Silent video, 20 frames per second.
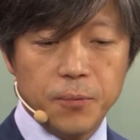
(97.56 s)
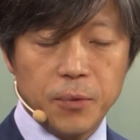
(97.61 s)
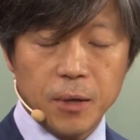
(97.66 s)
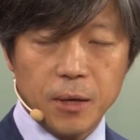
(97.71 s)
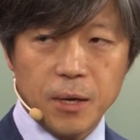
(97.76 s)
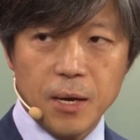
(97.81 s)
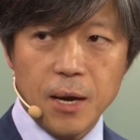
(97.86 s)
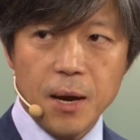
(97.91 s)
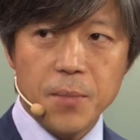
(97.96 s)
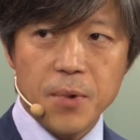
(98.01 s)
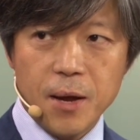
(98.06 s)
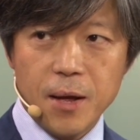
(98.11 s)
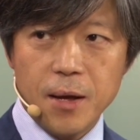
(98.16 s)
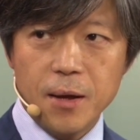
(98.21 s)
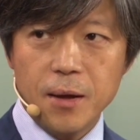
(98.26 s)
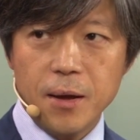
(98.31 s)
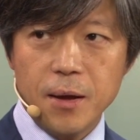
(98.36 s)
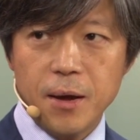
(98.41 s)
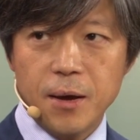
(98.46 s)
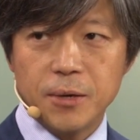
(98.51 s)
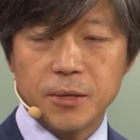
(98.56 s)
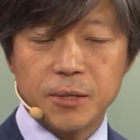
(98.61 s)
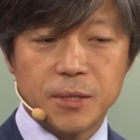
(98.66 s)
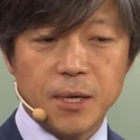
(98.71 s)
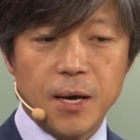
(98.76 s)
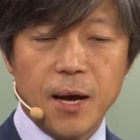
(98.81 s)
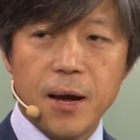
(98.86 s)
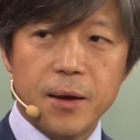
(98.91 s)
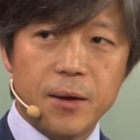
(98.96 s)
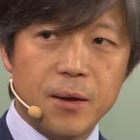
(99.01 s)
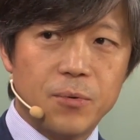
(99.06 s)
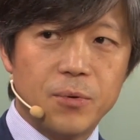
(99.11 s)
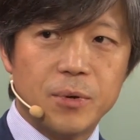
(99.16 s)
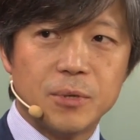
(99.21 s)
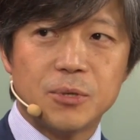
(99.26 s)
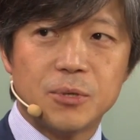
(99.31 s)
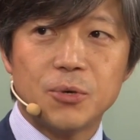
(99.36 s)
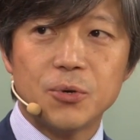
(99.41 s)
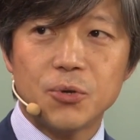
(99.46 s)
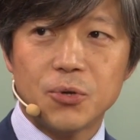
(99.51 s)
if the camera has a higher
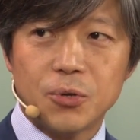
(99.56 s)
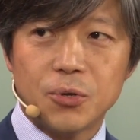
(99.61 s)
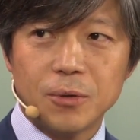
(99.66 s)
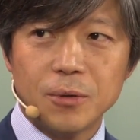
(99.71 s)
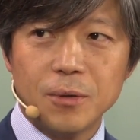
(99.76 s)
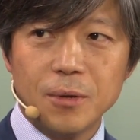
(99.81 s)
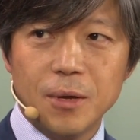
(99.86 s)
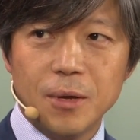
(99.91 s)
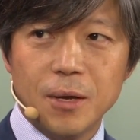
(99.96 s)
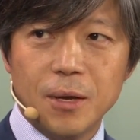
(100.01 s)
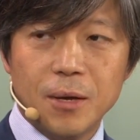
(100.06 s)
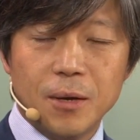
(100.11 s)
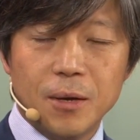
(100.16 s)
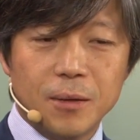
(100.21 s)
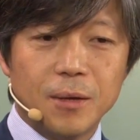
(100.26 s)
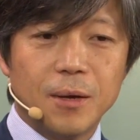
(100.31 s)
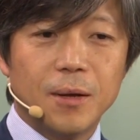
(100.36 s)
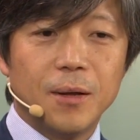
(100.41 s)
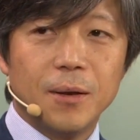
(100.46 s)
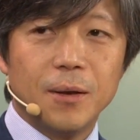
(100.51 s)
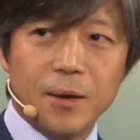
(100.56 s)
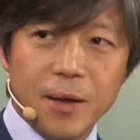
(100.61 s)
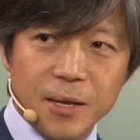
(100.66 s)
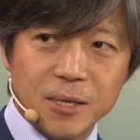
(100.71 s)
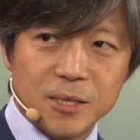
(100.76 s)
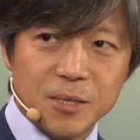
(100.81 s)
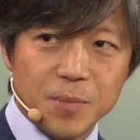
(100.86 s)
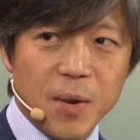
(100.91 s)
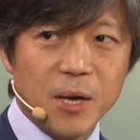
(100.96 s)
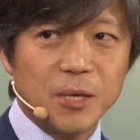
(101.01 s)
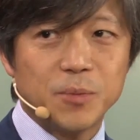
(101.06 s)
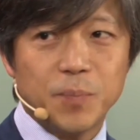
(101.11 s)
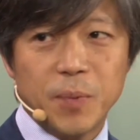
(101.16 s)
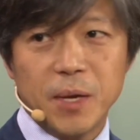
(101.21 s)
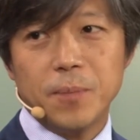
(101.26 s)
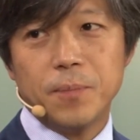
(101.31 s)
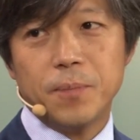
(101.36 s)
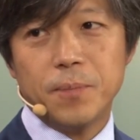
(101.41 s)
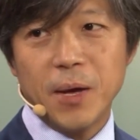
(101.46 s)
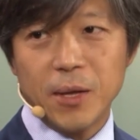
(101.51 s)
resolution, the lens must
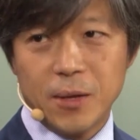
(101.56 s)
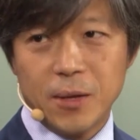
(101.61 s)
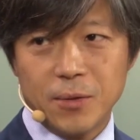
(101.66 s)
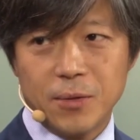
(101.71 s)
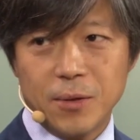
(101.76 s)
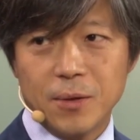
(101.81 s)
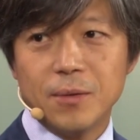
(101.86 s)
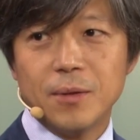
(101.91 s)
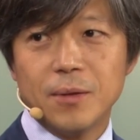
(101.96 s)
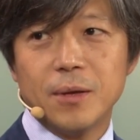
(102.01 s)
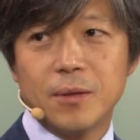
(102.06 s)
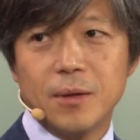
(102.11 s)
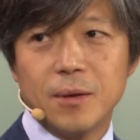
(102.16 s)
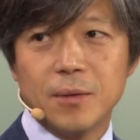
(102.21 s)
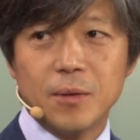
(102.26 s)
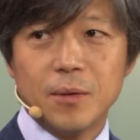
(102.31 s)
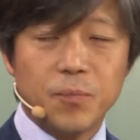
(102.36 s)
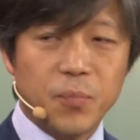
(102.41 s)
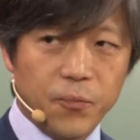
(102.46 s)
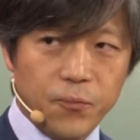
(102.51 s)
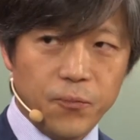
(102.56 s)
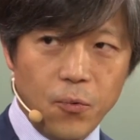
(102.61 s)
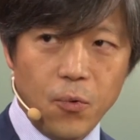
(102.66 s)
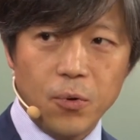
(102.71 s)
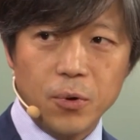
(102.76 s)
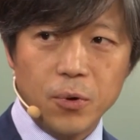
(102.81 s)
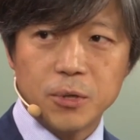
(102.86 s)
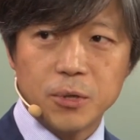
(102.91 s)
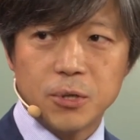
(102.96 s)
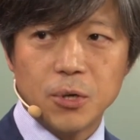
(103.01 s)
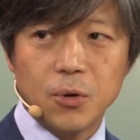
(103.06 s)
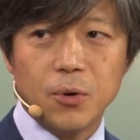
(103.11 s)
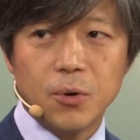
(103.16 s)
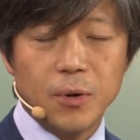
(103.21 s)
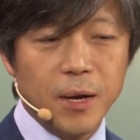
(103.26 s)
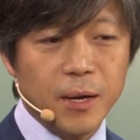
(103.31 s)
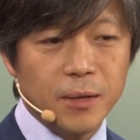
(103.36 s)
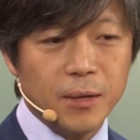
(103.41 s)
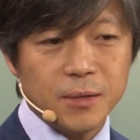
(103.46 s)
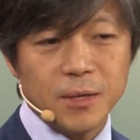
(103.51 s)
be better than before. So
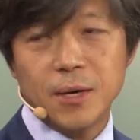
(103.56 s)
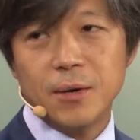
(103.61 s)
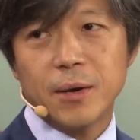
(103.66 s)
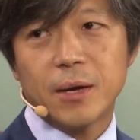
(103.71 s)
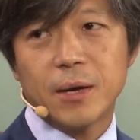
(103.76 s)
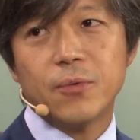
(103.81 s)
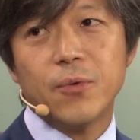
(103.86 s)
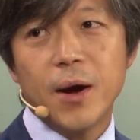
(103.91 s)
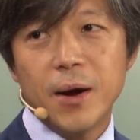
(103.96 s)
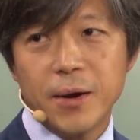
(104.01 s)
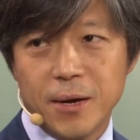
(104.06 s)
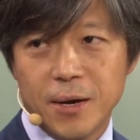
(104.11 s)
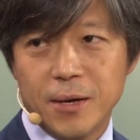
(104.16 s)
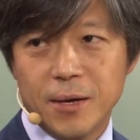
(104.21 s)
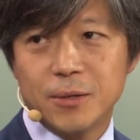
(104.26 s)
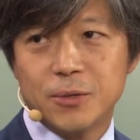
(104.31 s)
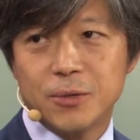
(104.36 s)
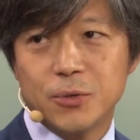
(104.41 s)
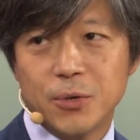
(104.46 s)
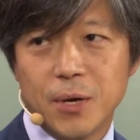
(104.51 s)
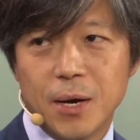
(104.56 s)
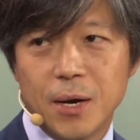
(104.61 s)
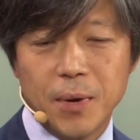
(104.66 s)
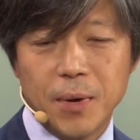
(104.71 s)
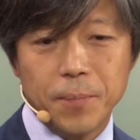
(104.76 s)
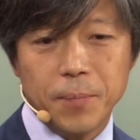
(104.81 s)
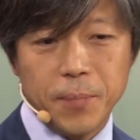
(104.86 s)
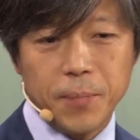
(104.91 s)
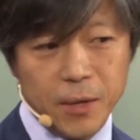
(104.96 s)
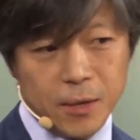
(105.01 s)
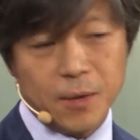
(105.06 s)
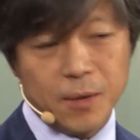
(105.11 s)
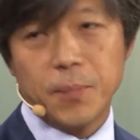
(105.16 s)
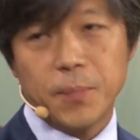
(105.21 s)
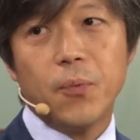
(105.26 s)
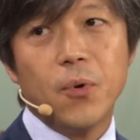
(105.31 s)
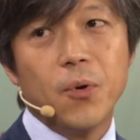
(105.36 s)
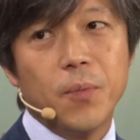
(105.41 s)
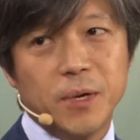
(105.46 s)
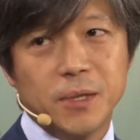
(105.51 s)
lenses are required to have a better
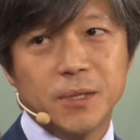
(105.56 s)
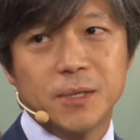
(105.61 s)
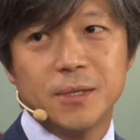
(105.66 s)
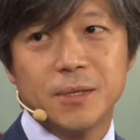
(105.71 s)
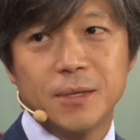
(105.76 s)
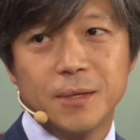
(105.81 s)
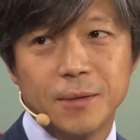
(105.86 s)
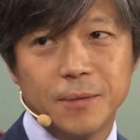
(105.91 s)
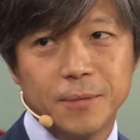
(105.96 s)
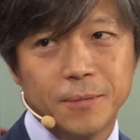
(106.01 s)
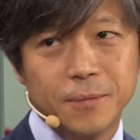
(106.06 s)
performance.